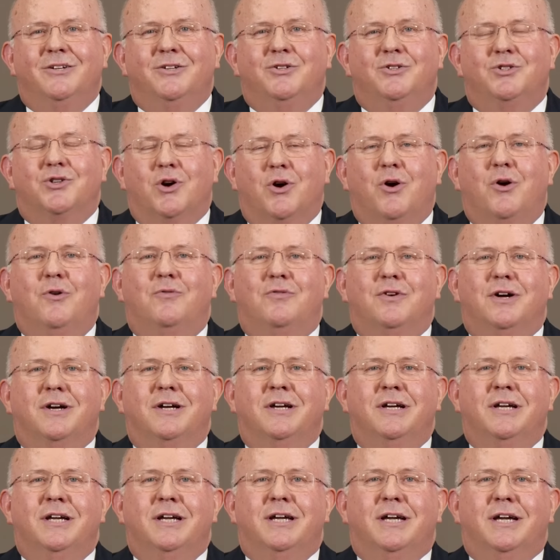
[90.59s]

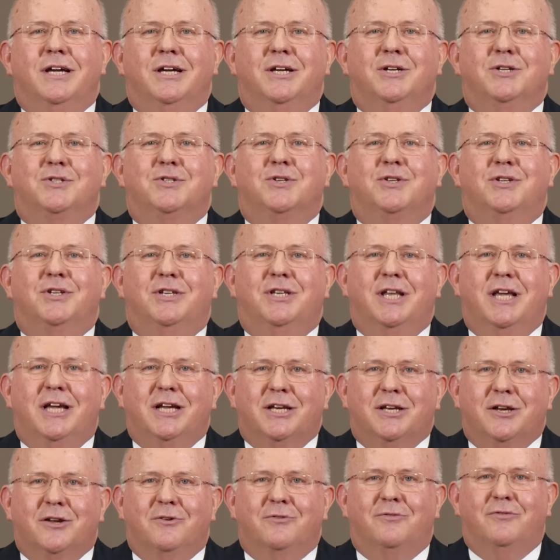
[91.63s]
Jehovah is
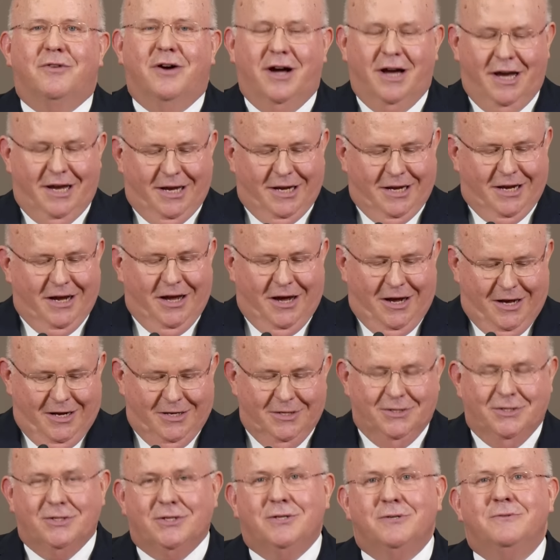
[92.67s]
dignifying
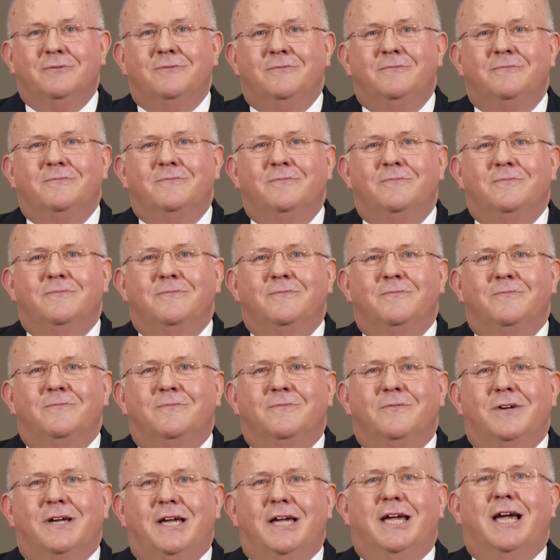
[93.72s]
us.
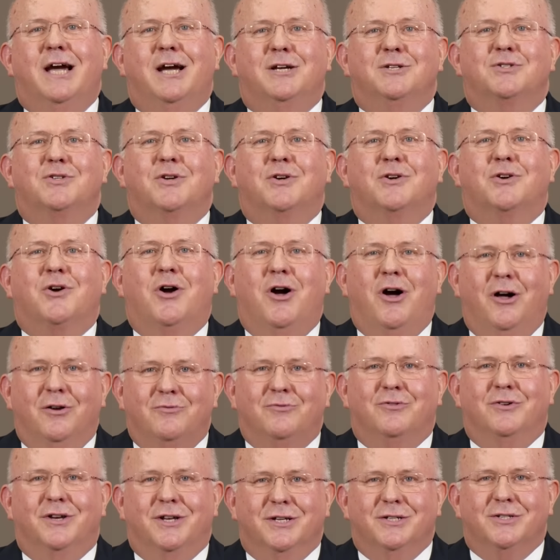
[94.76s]
He has
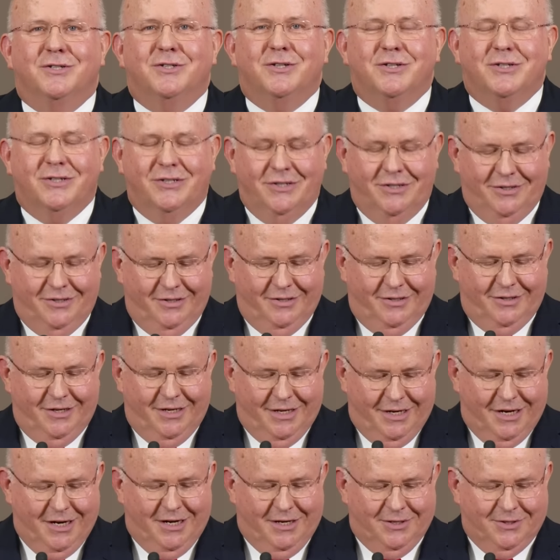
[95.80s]
confidence
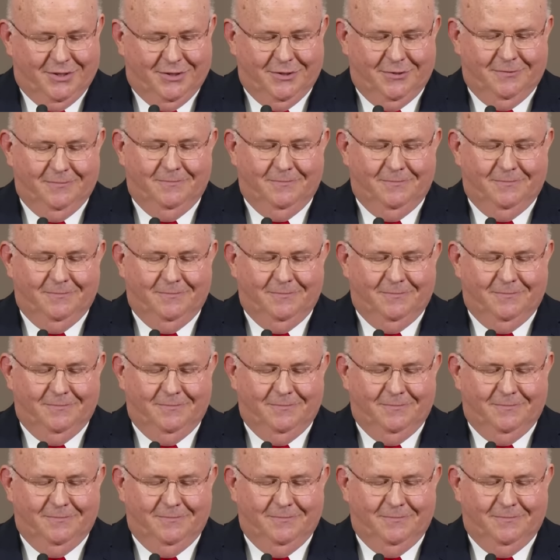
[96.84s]
in us.